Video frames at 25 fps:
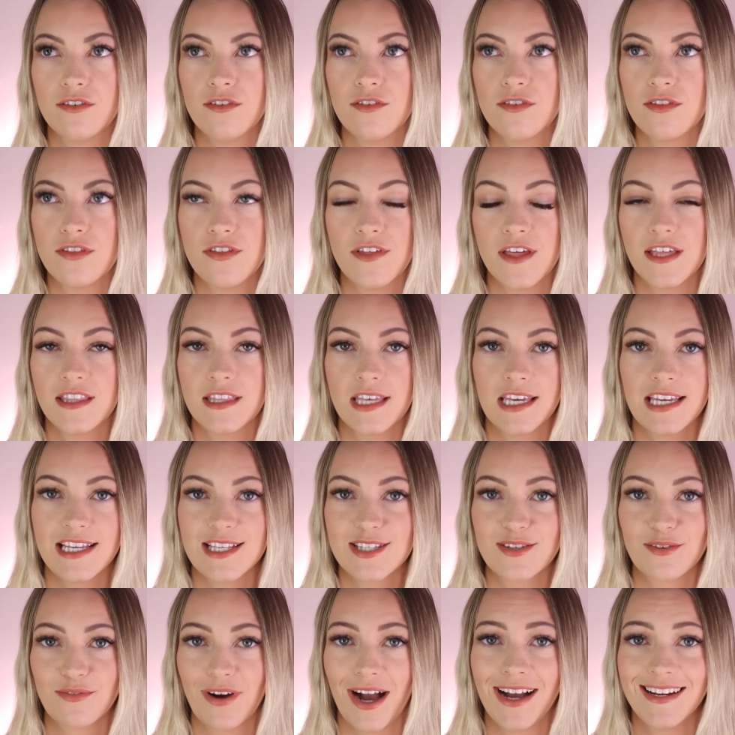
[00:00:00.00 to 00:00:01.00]
think there
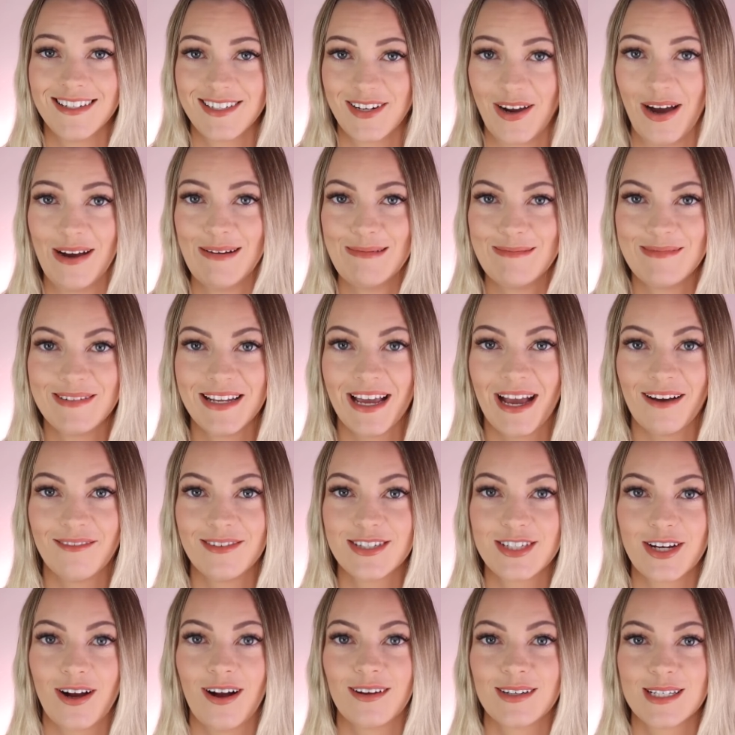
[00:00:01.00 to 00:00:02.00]
is a right time to have a
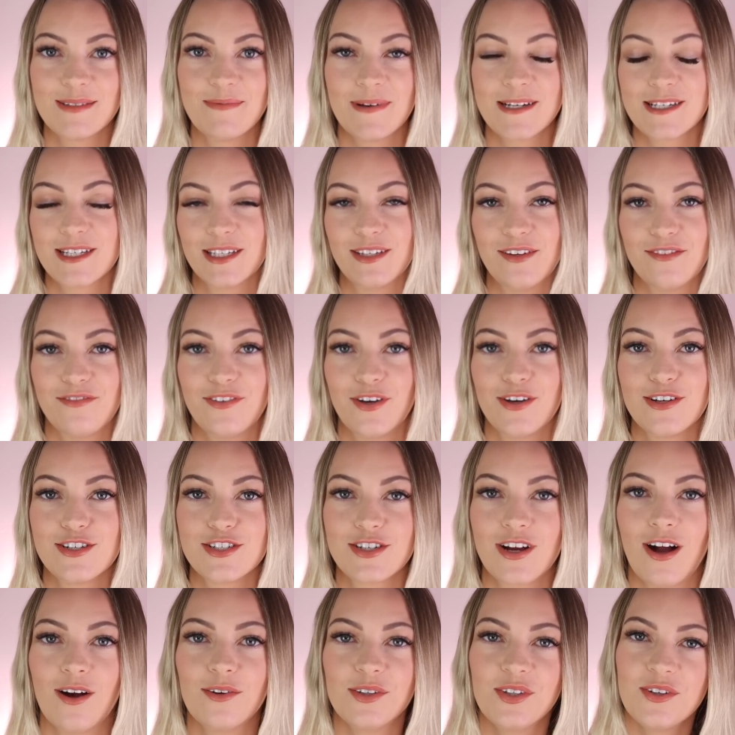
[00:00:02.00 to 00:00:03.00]
child, especially your first
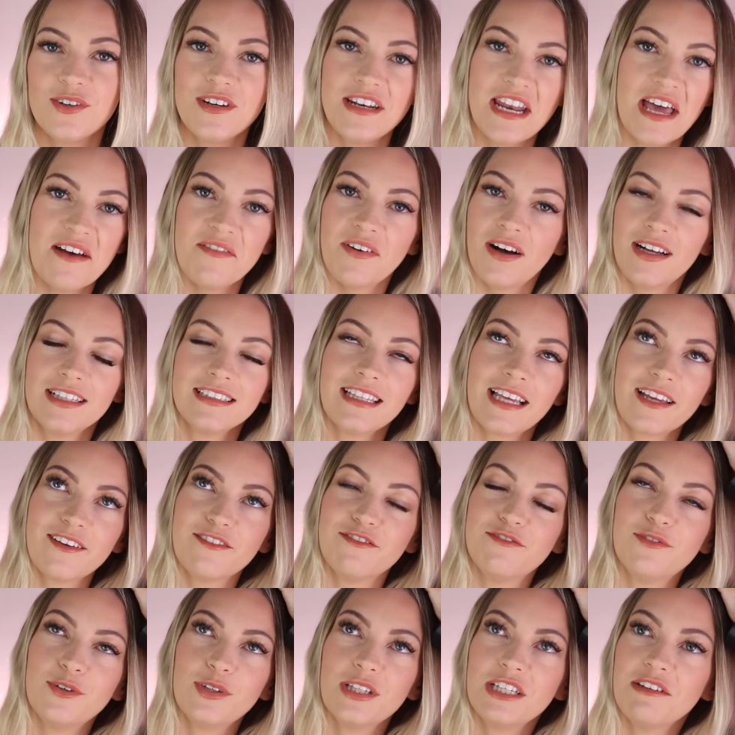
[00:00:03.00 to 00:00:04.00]
child. You're never like
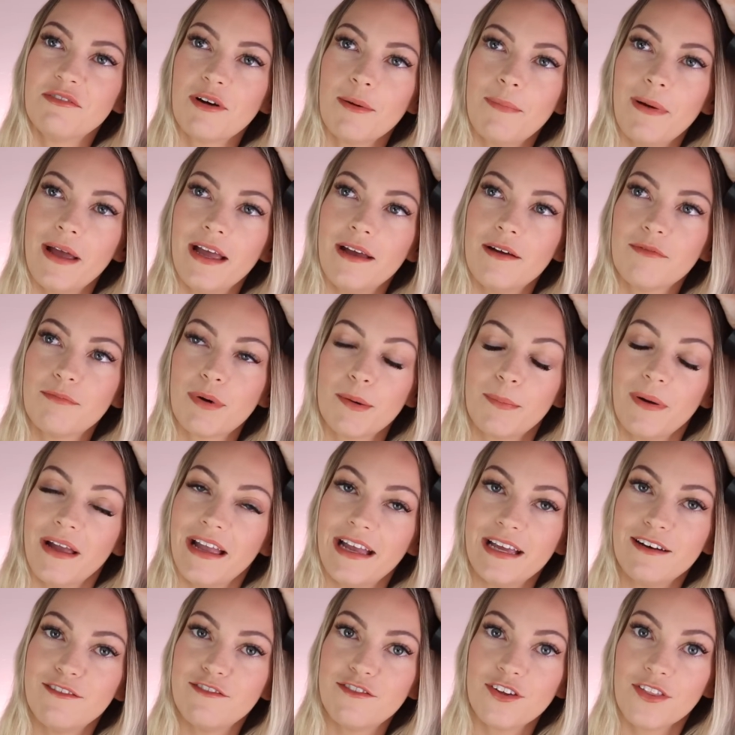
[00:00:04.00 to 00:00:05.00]
fully
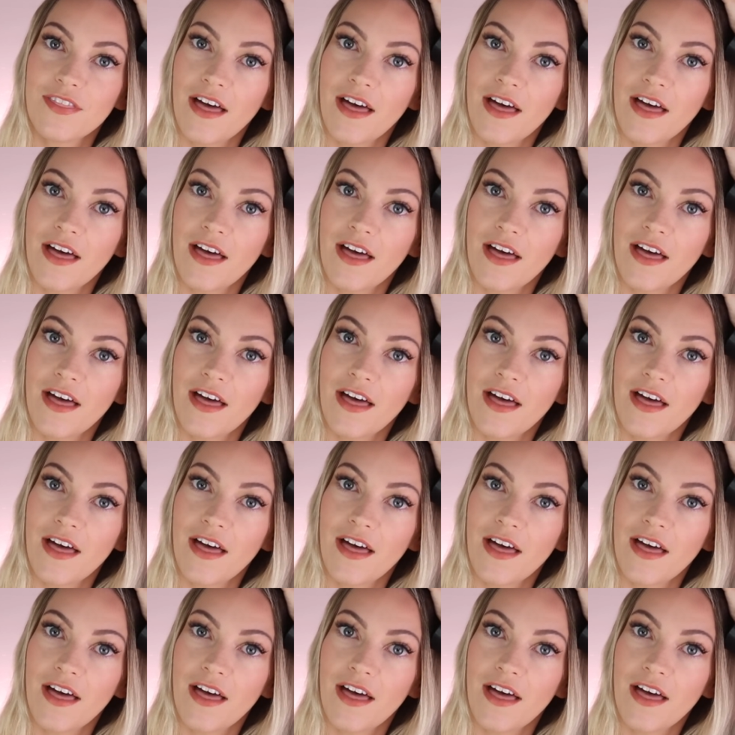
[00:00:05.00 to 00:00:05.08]
prepared for